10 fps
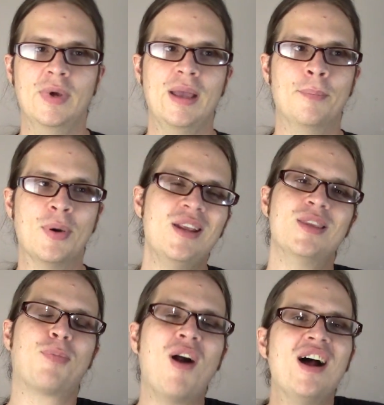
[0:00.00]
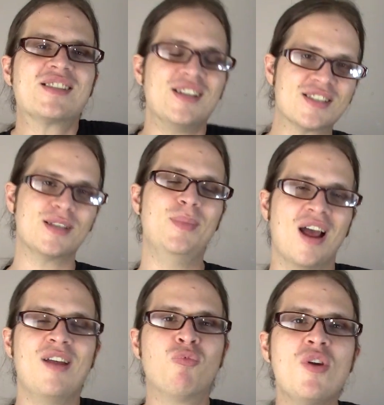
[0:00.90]
But in the process,
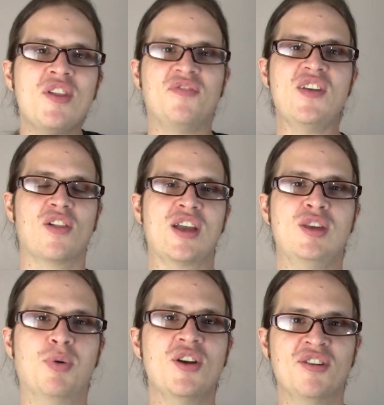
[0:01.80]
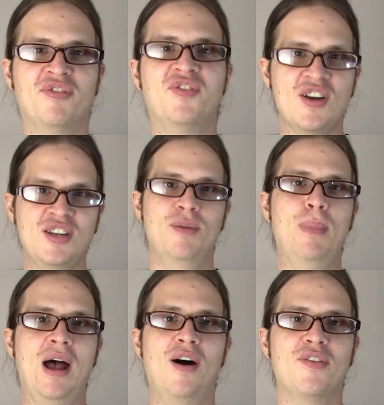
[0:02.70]
I really feel like you put your foot in your
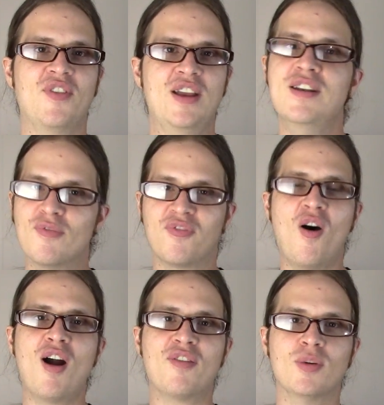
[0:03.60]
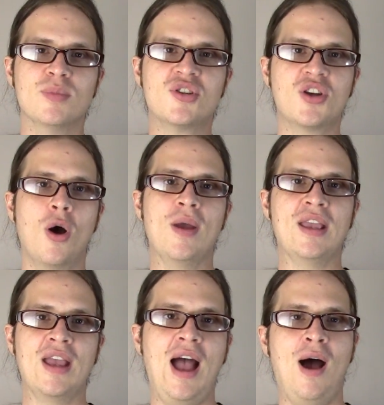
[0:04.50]
mouth, and far from
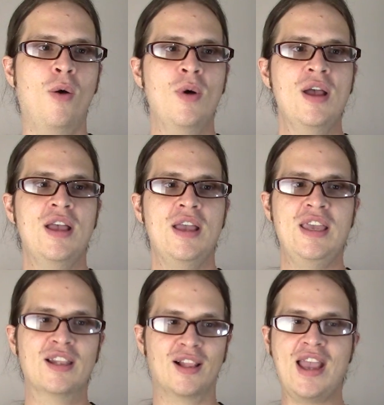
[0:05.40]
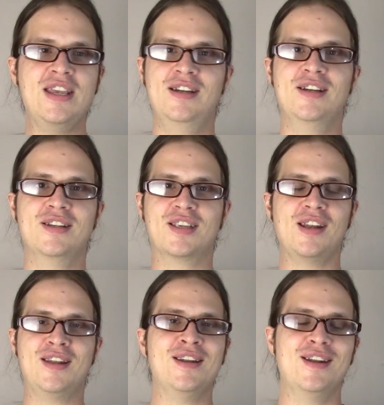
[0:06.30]
showing how enlightened
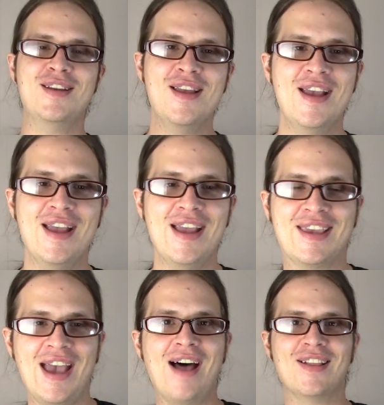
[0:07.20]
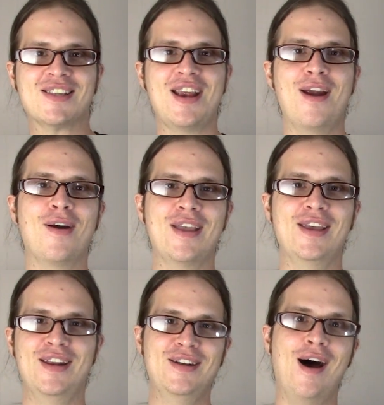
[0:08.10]
and egalitarian
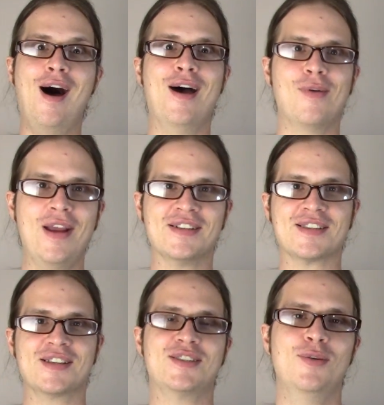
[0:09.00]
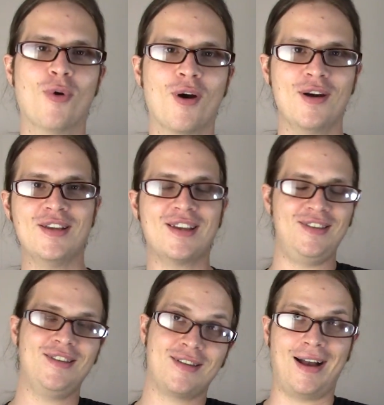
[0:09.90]
and non-racist you were, you
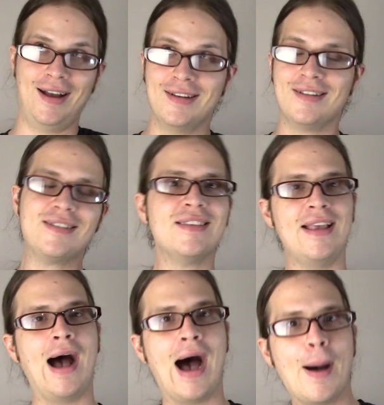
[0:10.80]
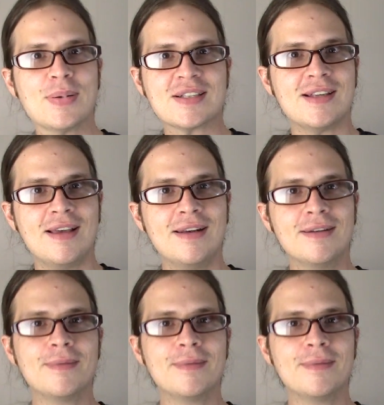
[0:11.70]
kind of did the opposite.